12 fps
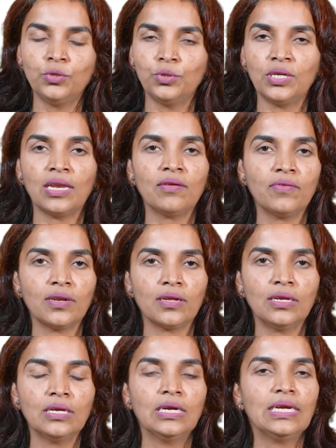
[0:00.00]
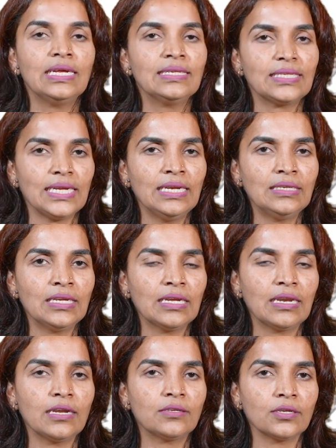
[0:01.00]
delivery is
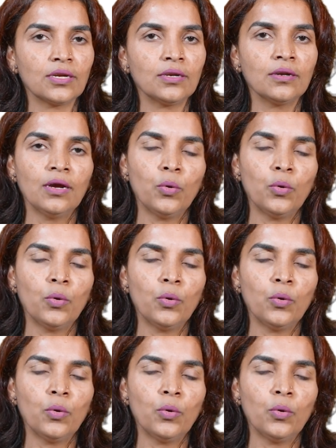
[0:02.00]
integrated